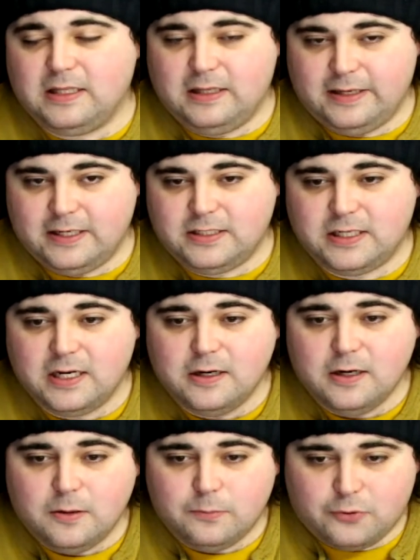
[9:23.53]
league's
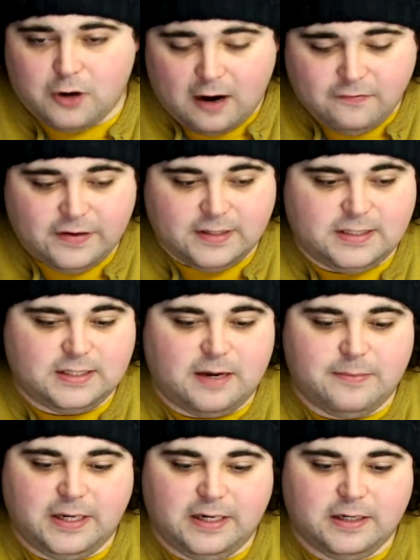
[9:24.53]
profits. I
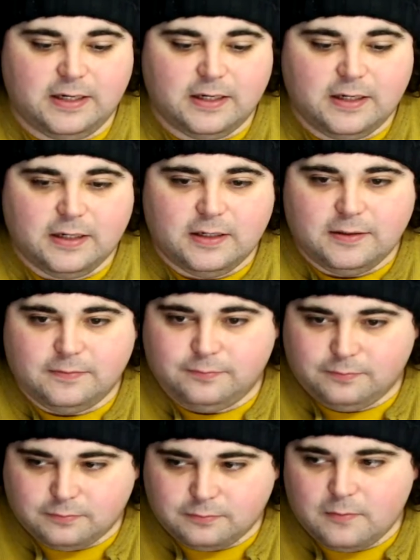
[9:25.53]
mean,
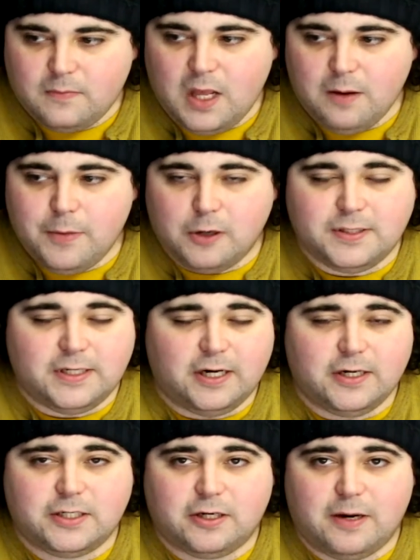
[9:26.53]
most
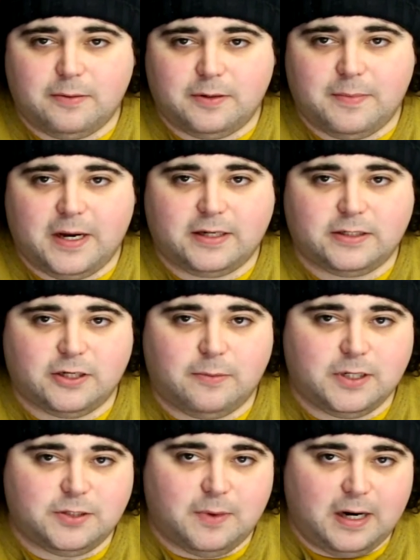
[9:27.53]
years they're able to make so
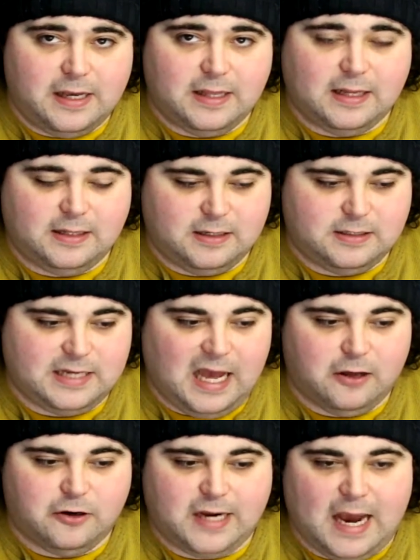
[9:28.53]
much money that the
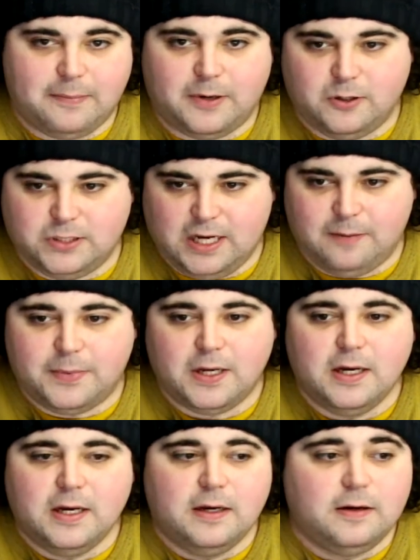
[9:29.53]
salary cap goes up.
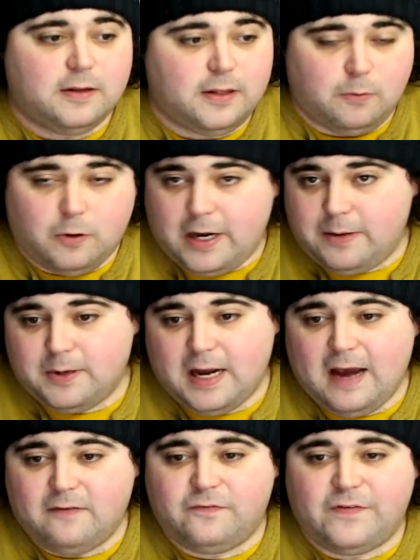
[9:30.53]
They weren't able to
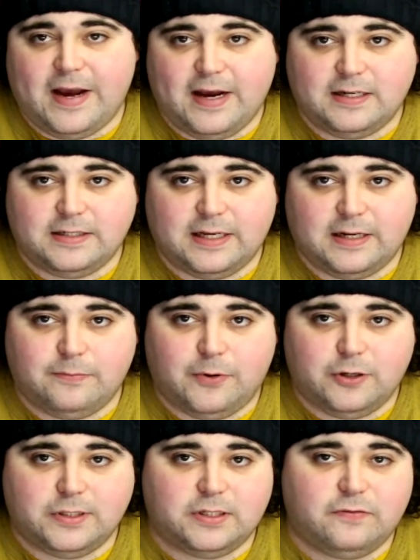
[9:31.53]
have fans in
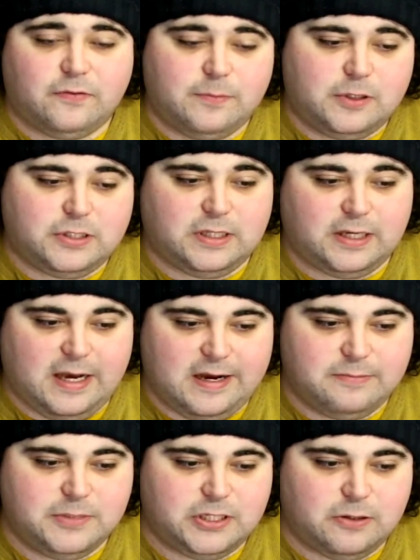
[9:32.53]
person for most of the
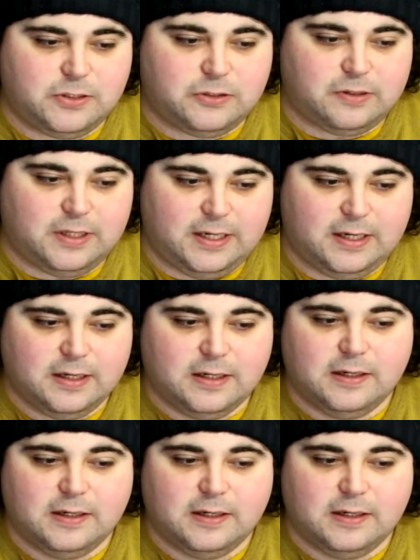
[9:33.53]
games, so it's really,